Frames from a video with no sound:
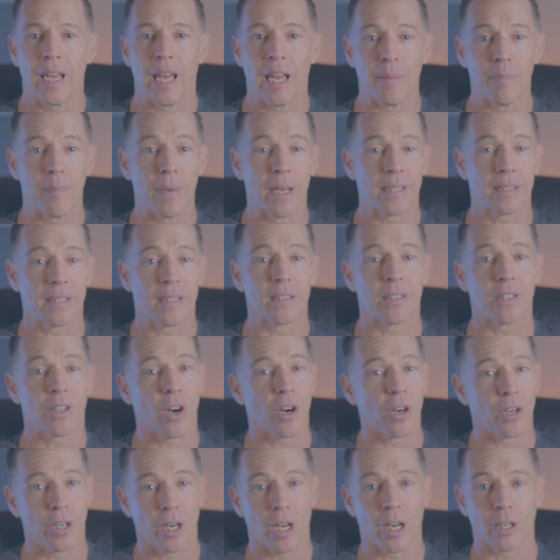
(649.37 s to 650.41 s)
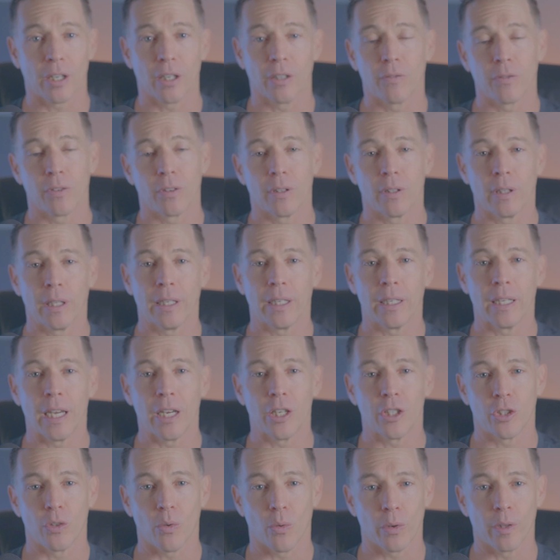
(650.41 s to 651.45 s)
and messes are not good for
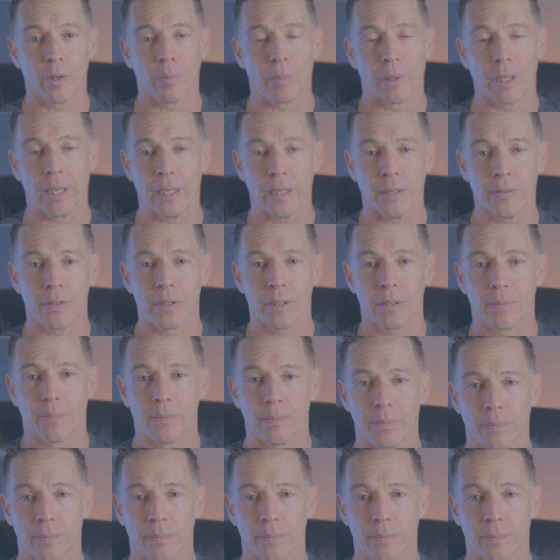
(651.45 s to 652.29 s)
litigation or the plaintiffs.